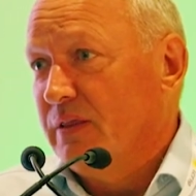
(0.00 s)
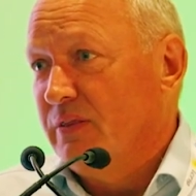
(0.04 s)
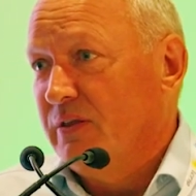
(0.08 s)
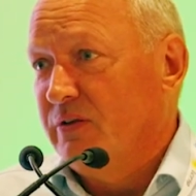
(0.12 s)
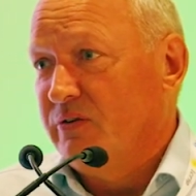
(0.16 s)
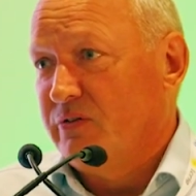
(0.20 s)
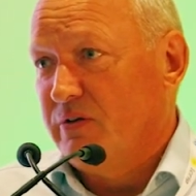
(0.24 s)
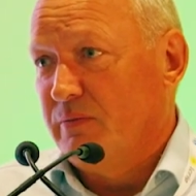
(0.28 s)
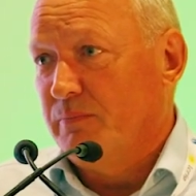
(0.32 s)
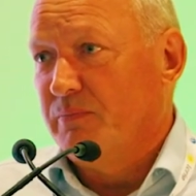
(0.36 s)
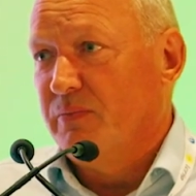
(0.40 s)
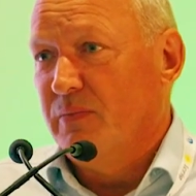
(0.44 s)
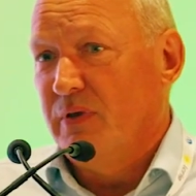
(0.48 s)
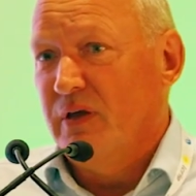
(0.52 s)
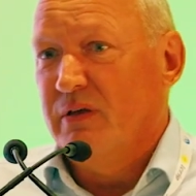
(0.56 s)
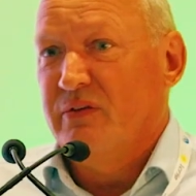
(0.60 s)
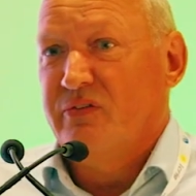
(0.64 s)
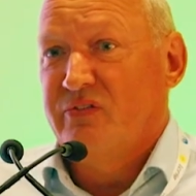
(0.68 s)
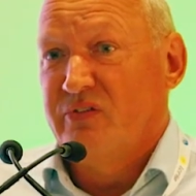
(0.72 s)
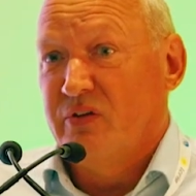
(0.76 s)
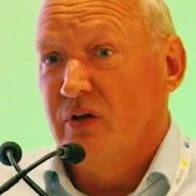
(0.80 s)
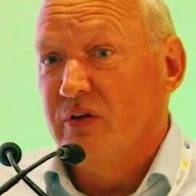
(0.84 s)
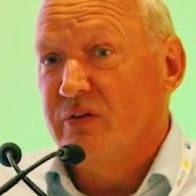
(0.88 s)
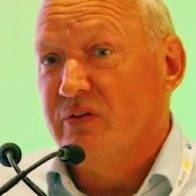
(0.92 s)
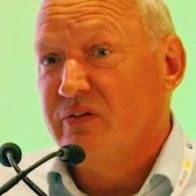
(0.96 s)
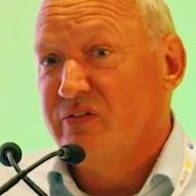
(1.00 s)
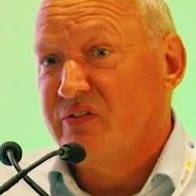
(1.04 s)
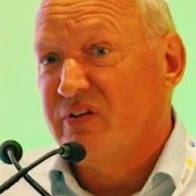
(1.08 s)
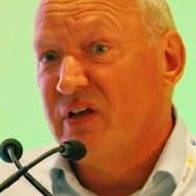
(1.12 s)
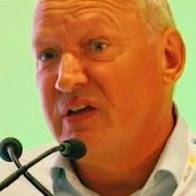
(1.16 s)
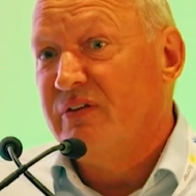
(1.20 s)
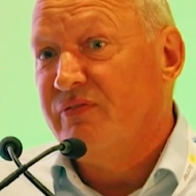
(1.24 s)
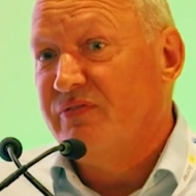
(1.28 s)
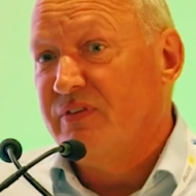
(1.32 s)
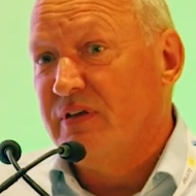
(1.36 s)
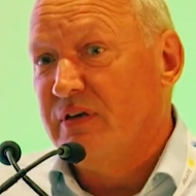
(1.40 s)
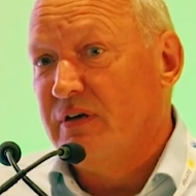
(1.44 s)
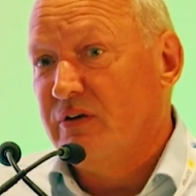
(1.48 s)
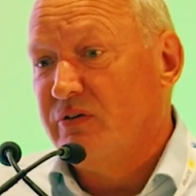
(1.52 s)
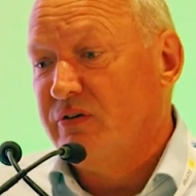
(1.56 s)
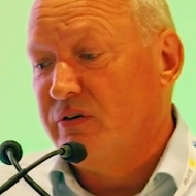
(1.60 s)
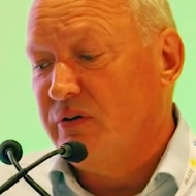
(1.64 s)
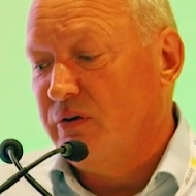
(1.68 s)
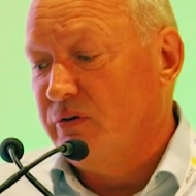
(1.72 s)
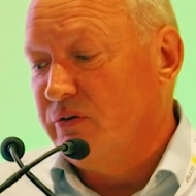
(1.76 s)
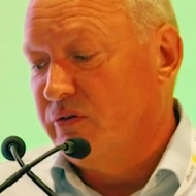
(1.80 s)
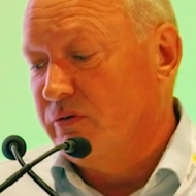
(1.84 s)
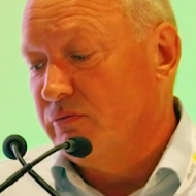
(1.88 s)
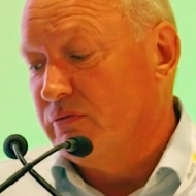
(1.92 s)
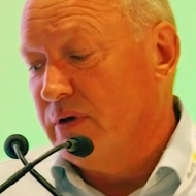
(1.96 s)
There's certain safety
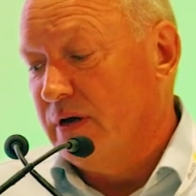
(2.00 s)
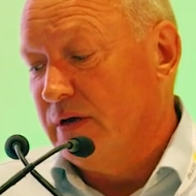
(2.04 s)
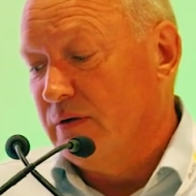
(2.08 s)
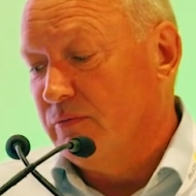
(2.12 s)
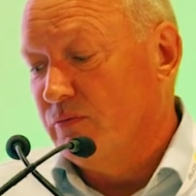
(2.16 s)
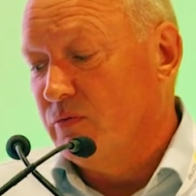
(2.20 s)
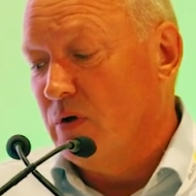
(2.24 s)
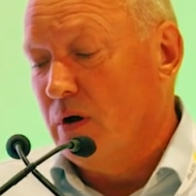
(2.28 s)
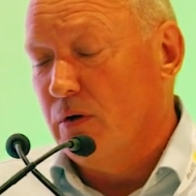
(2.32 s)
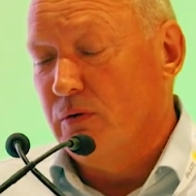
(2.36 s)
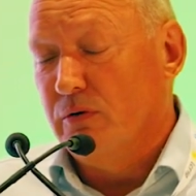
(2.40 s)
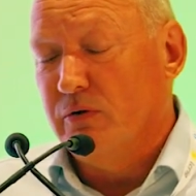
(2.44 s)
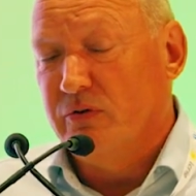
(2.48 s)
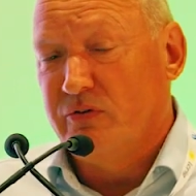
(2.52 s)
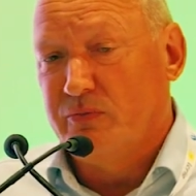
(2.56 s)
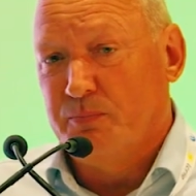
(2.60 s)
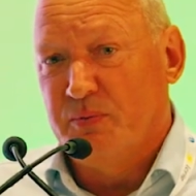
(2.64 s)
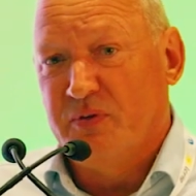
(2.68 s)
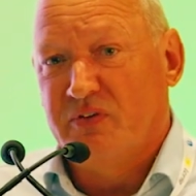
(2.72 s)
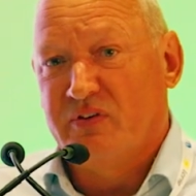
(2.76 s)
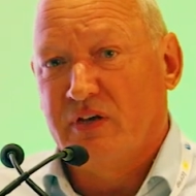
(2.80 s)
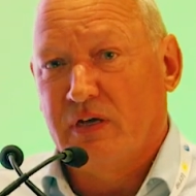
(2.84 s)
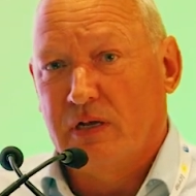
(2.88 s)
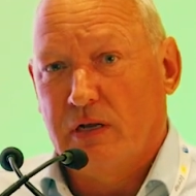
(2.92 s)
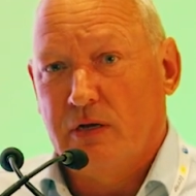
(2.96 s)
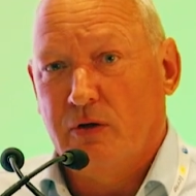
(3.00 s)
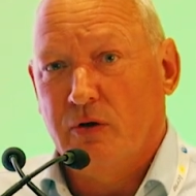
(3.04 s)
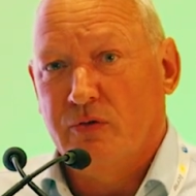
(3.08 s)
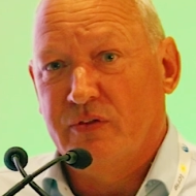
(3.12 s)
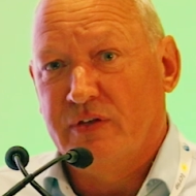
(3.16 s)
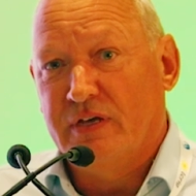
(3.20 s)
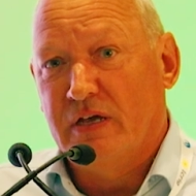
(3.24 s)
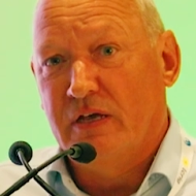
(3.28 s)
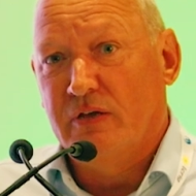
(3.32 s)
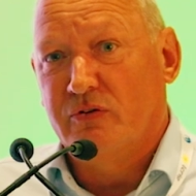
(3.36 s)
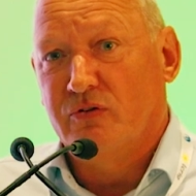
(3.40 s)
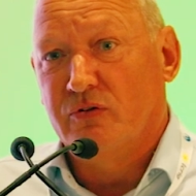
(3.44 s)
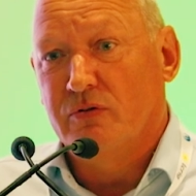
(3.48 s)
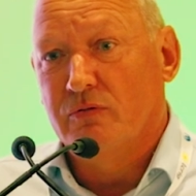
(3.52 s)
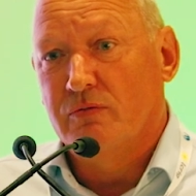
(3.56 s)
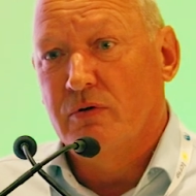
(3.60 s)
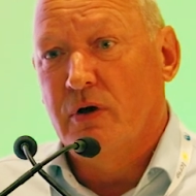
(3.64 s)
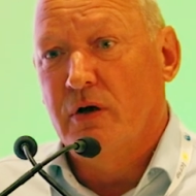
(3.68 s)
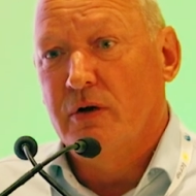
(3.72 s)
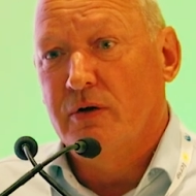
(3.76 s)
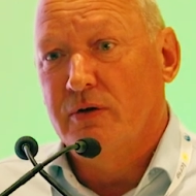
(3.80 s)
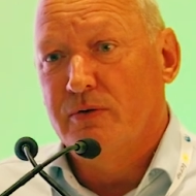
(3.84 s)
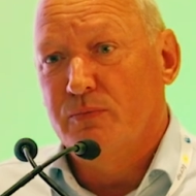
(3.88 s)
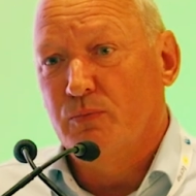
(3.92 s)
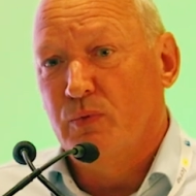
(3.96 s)
issues around rollers, particularly on the edge of the
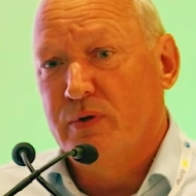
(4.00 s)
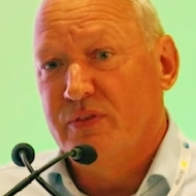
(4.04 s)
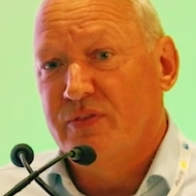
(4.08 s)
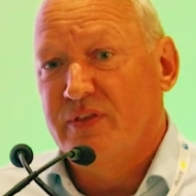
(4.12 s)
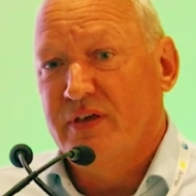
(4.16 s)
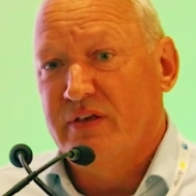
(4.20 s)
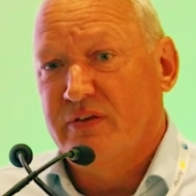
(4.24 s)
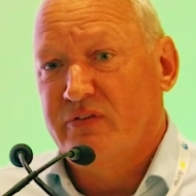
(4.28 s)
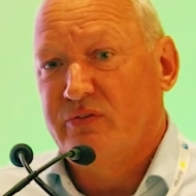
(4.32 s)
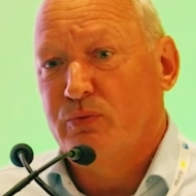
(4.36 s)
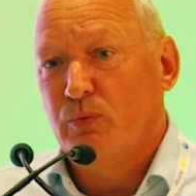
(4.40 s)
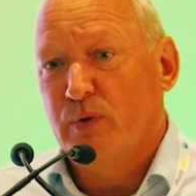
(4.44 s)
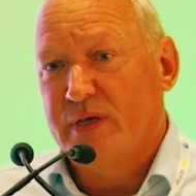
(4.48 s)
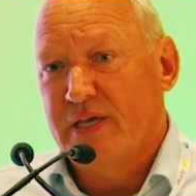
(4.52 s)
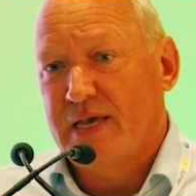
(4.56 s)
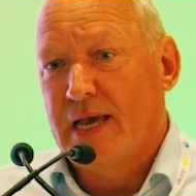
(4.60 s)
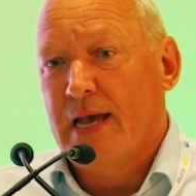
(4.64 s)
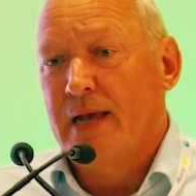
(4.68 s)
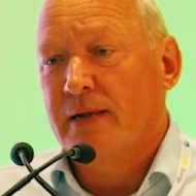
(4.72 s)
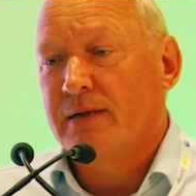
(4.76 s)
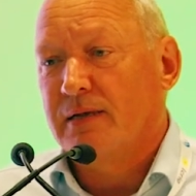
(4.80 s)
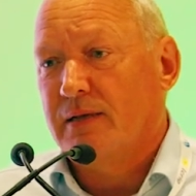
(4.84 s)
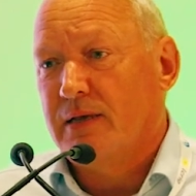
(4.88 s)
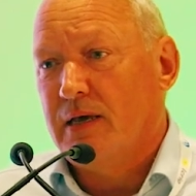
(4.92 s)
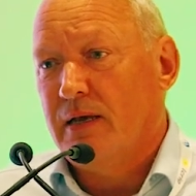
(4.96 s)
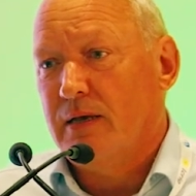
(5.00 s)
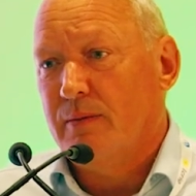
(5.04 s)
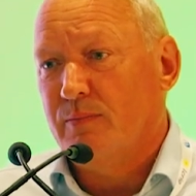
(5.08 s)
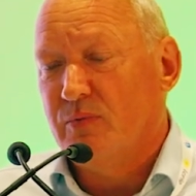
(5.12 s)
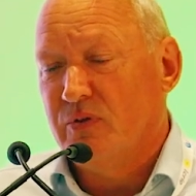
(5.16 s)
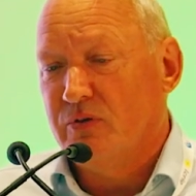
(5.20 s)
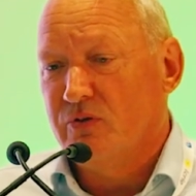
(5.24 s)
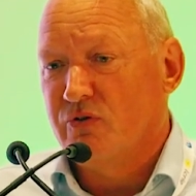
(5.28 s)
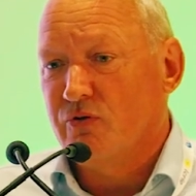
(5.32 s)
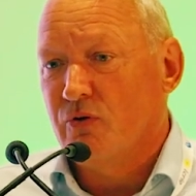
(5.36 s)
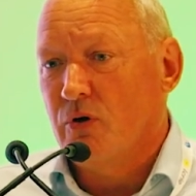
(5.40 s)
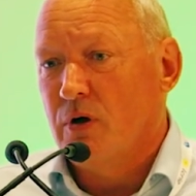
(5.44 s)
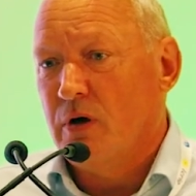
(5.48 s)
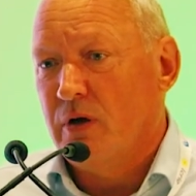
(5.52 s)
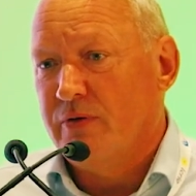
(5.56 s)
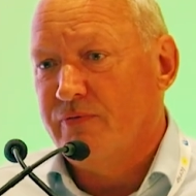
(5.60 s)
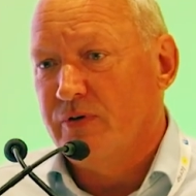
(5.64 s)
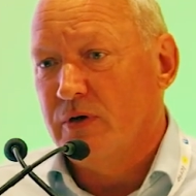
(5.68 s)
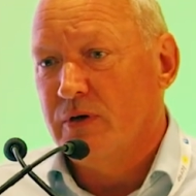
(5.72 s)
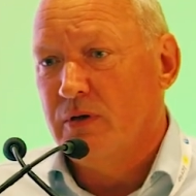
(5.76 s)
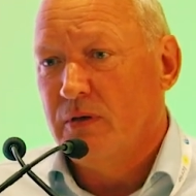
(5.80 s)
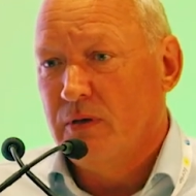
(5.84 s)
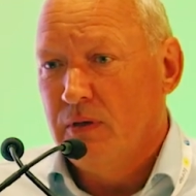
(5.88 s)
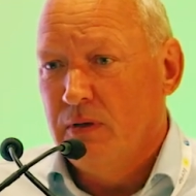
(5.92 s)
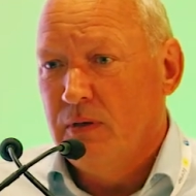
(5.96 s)
road. With this, we can keep a
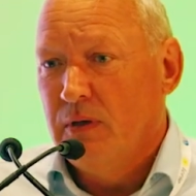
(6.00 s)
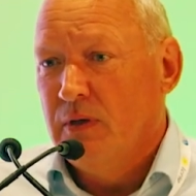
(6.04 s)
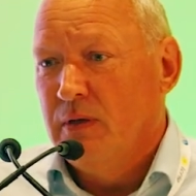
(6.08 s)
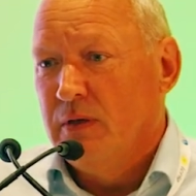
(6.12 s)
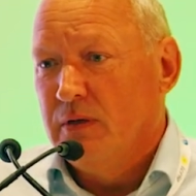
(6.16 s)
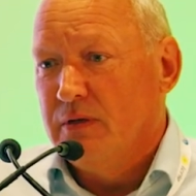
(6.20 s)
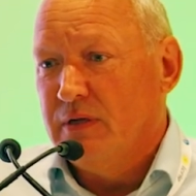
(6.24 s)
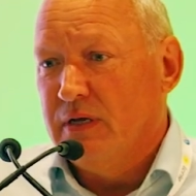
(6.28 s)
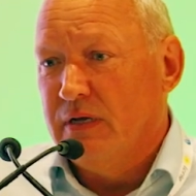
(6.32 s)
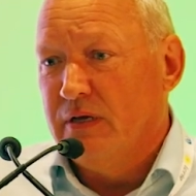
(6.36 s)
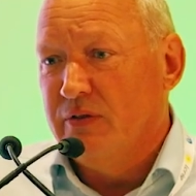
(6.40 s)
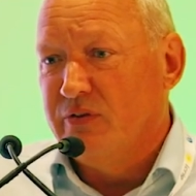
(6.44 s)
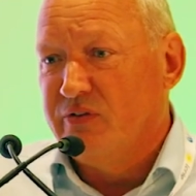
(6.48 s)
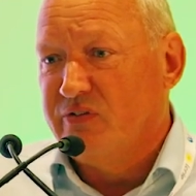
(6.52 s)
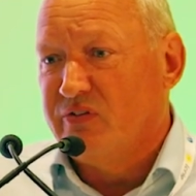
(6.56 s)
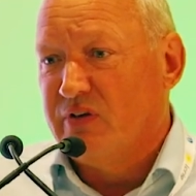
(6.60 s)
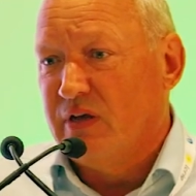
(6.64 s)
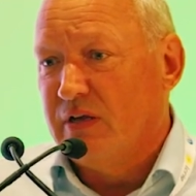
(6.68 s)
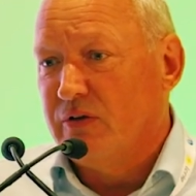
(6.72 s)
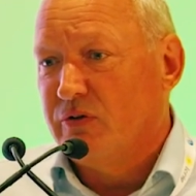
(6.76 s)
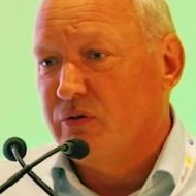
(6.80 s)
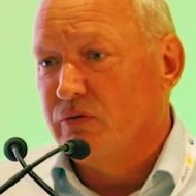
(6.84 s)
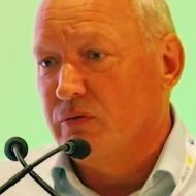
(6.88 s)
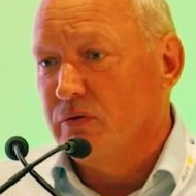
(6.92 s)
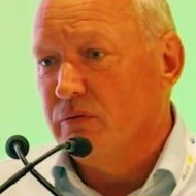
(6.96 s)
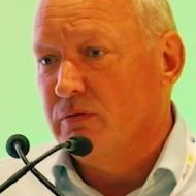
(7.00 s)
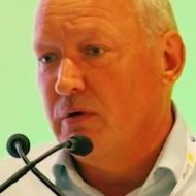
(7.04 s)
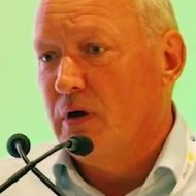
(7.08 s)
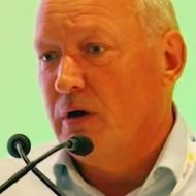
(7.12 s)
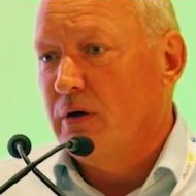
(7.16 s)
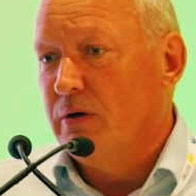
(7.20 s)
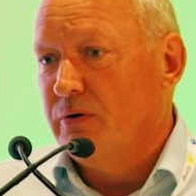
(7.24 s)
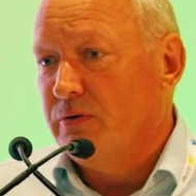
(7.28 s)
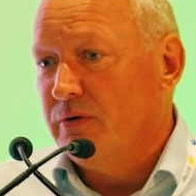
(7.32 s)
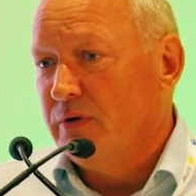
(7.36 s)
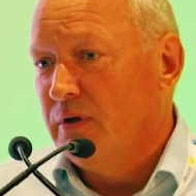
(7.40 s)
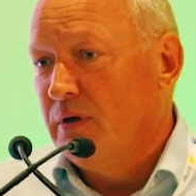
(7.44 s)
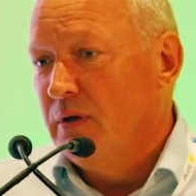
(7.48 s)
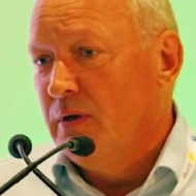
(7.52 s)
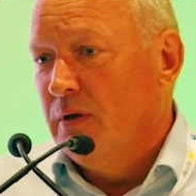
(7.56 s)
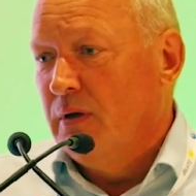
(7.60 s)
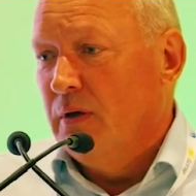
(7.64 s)
driver near the centre of the road,